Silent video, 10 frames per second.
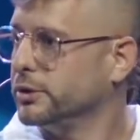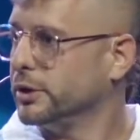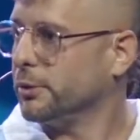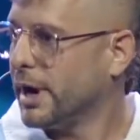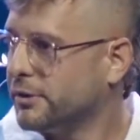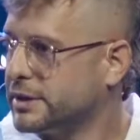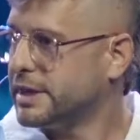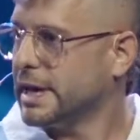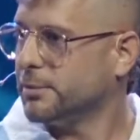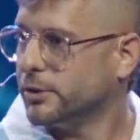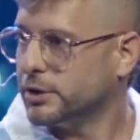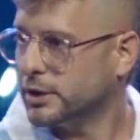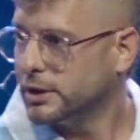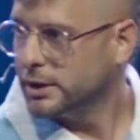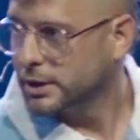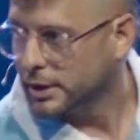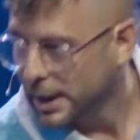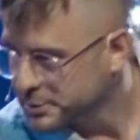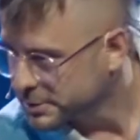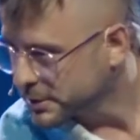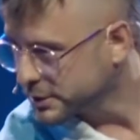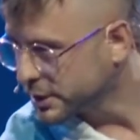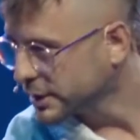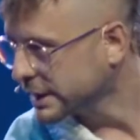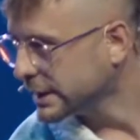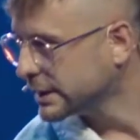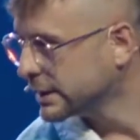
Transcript: You're around the table, and you grab some of the turkey.